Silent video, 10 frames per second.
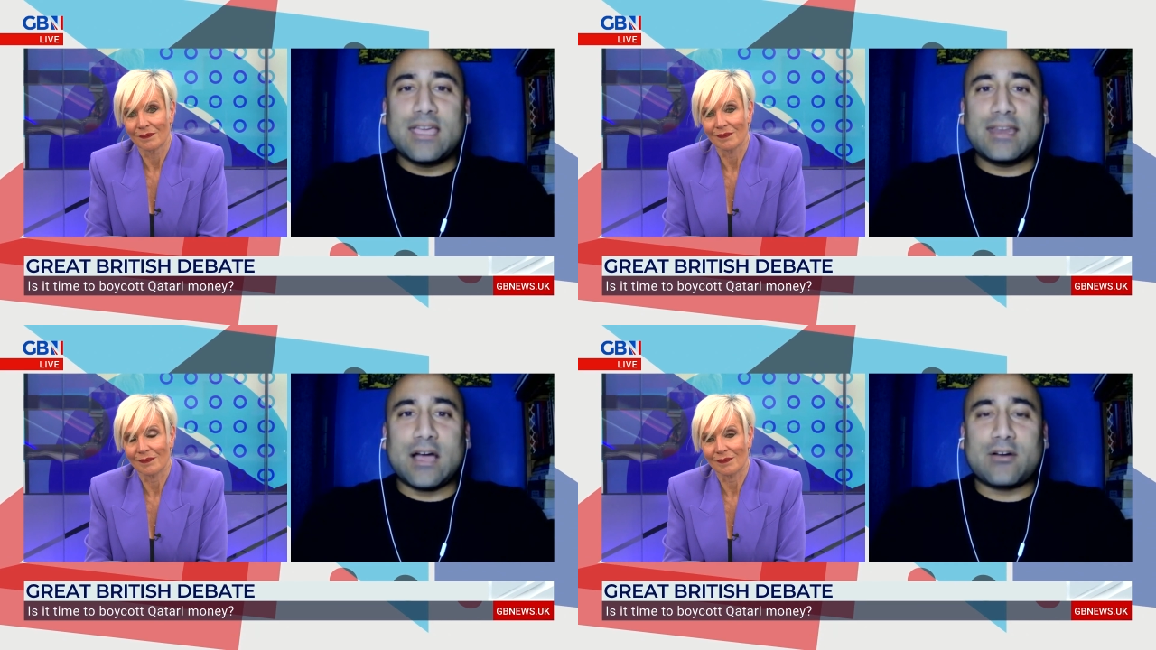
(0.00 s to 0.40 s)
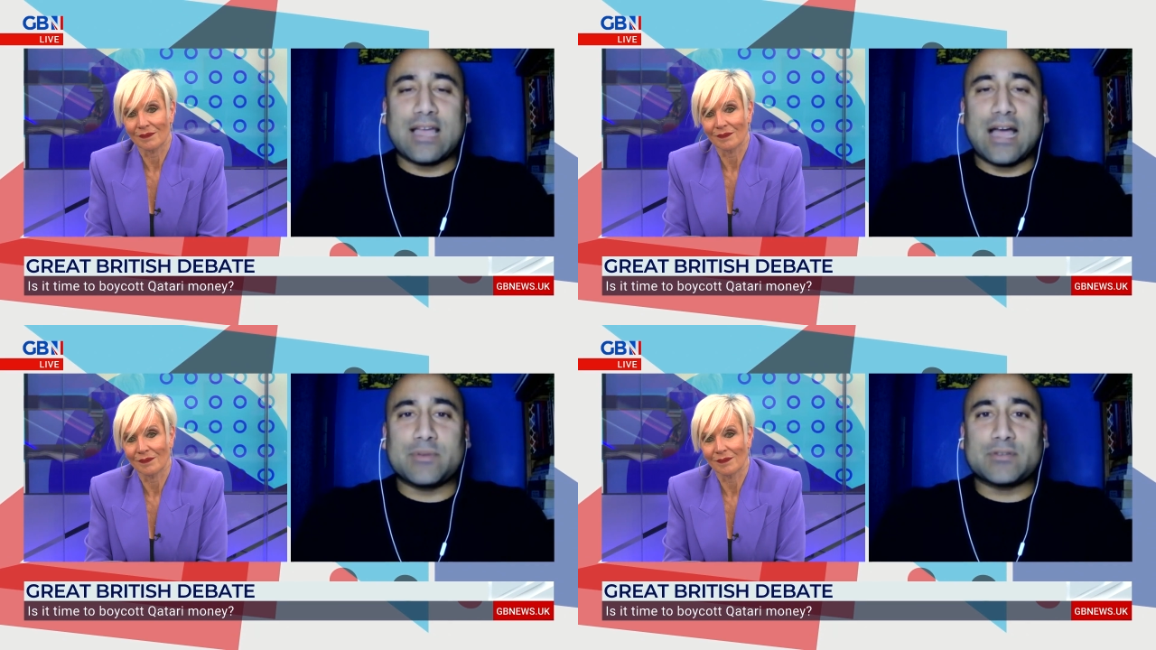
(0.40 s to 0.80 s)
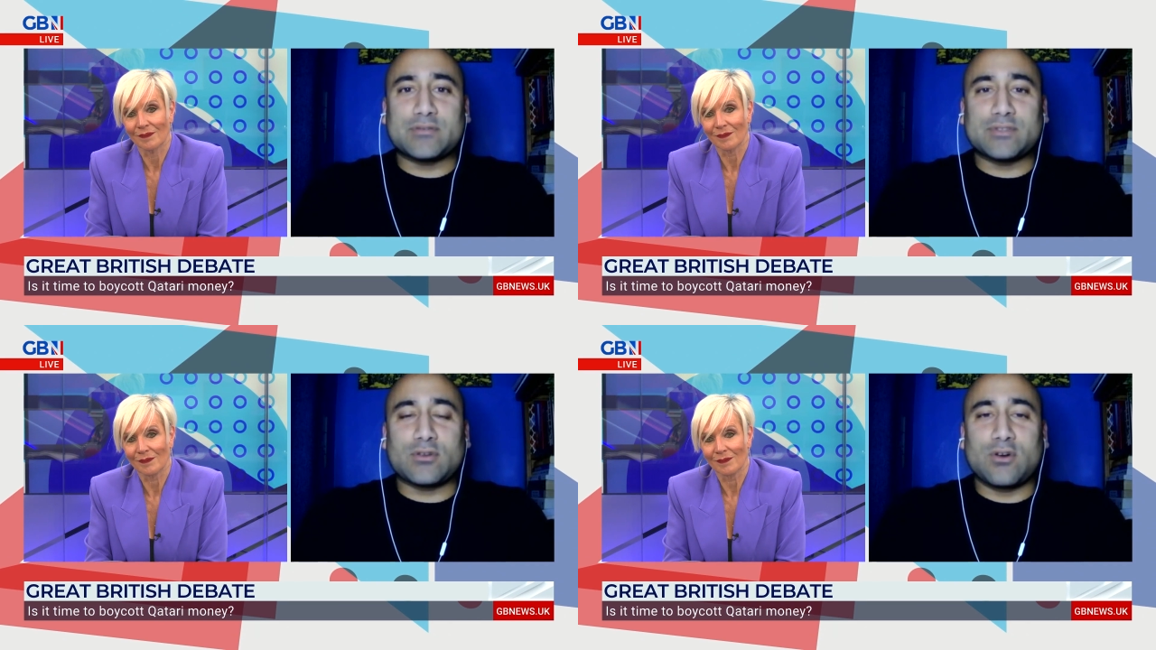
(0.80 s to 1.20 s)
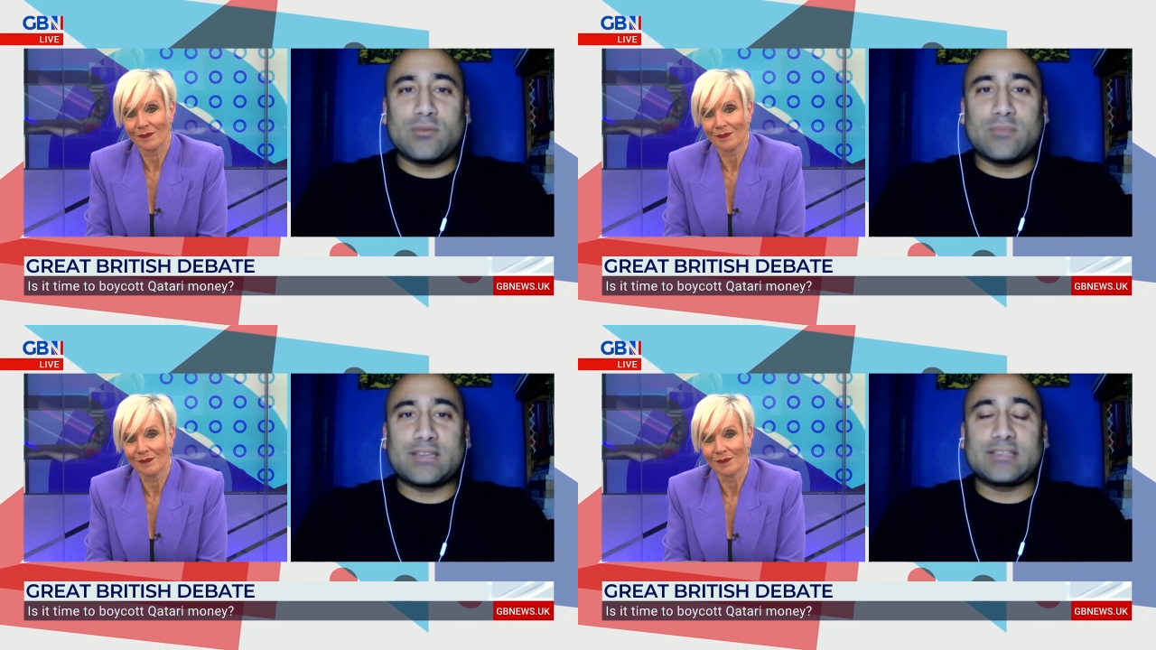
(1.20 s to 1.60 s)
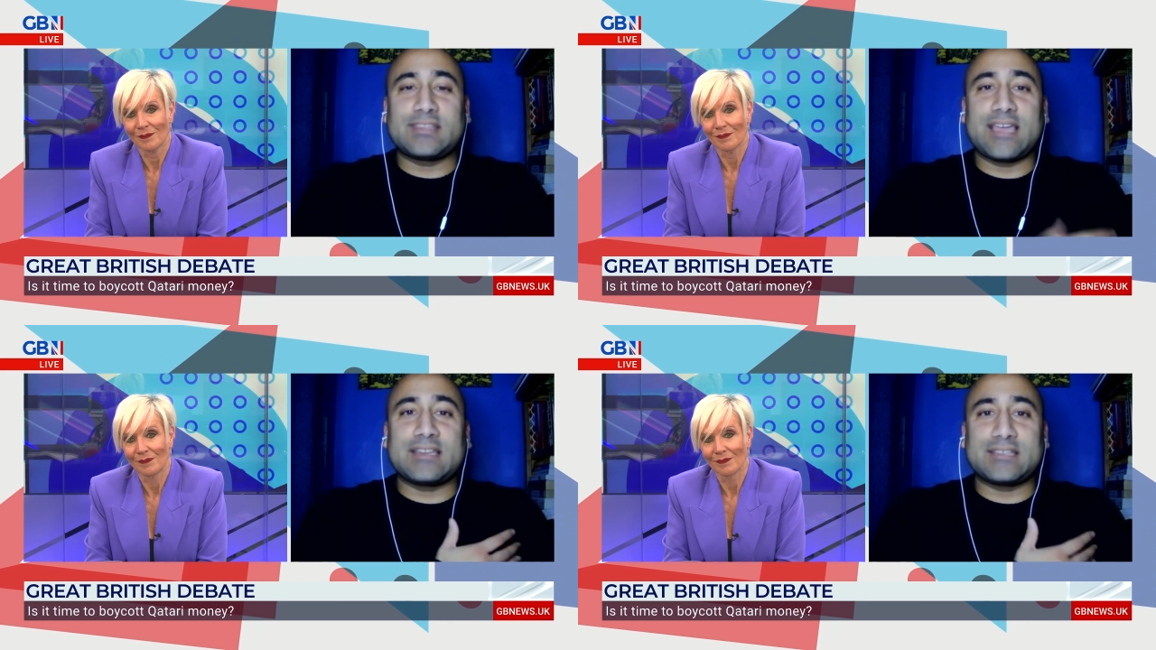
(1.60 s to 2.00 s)
Speaker 1: in our capital's economy,
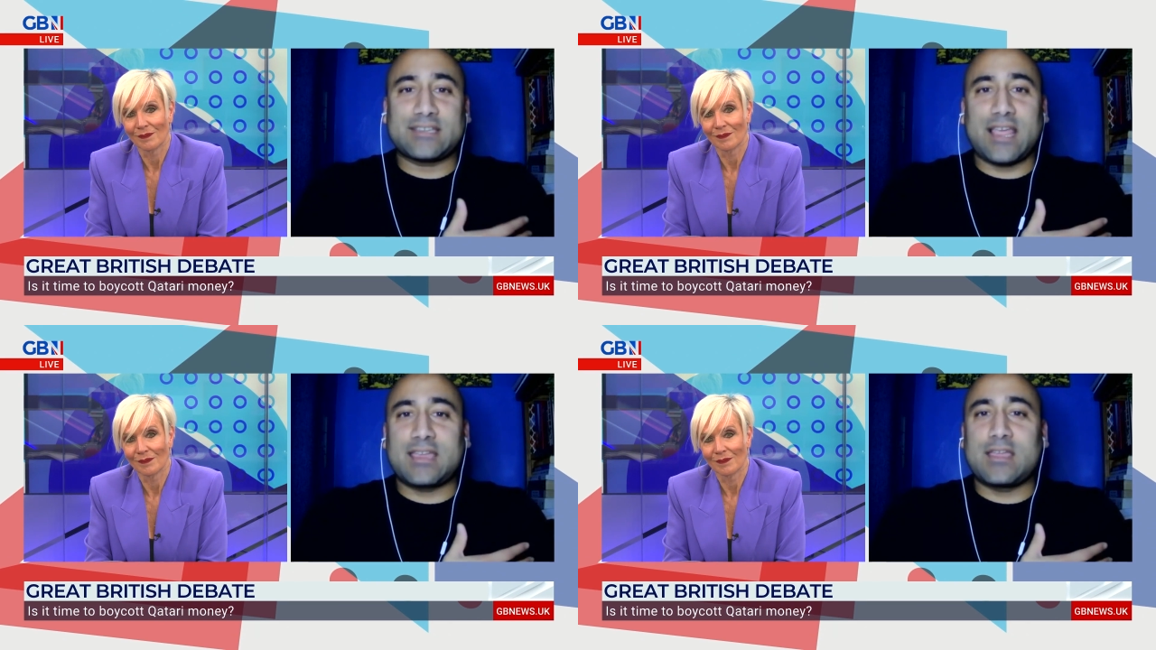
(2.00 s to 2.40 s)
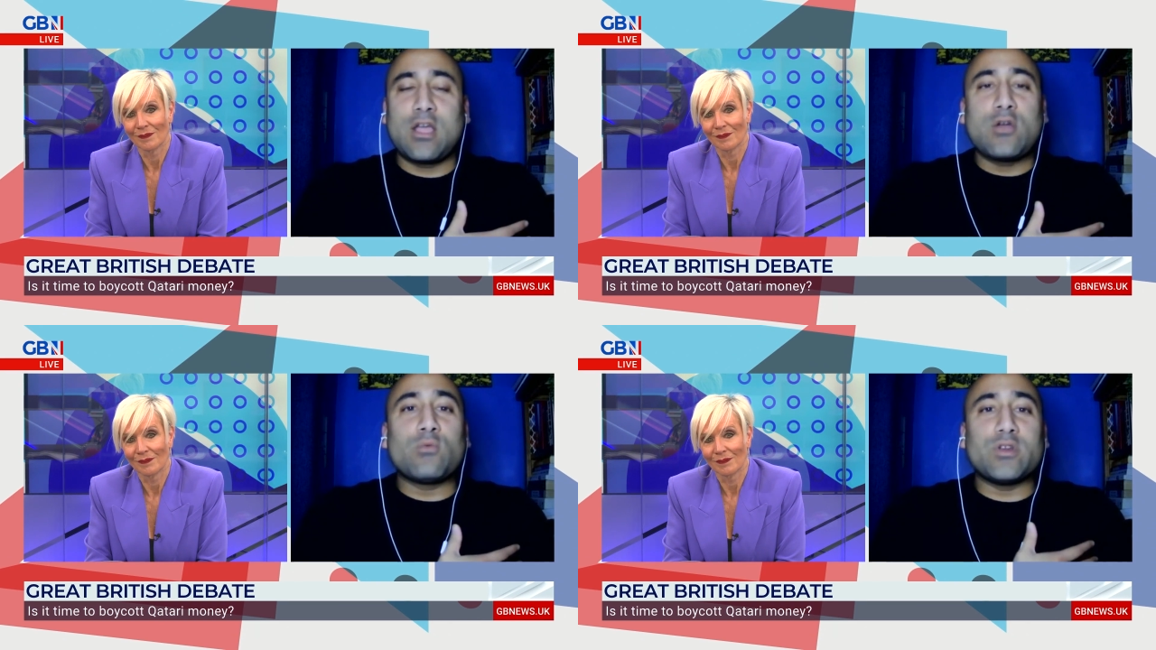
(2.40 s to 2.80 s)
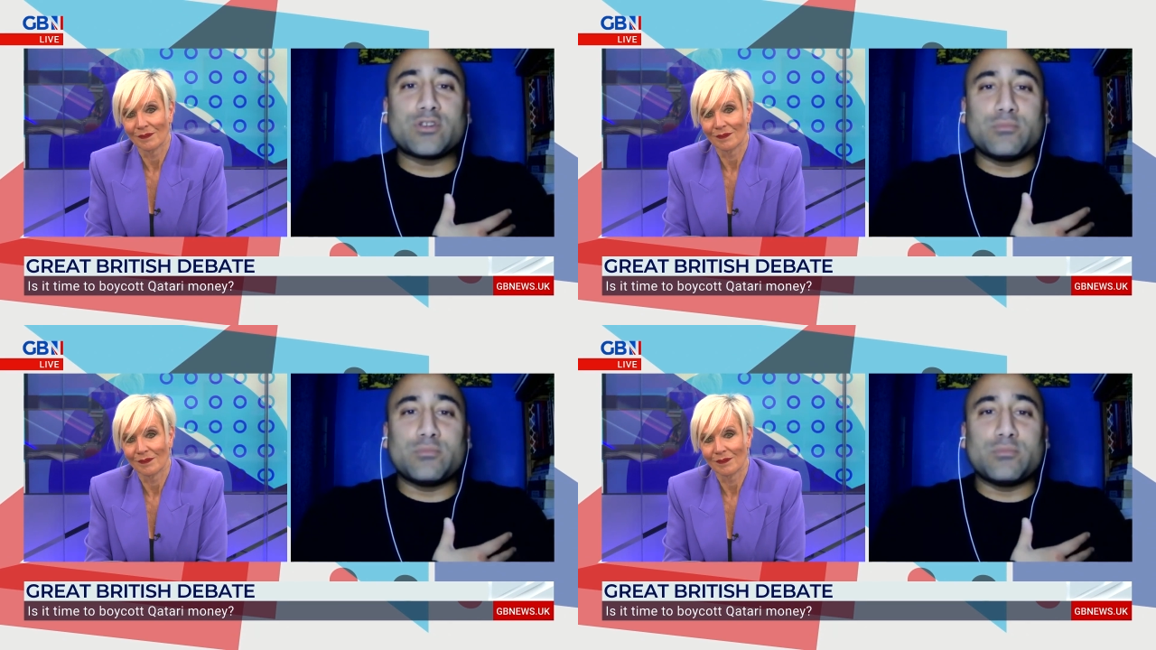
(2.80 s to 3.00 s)
to then say we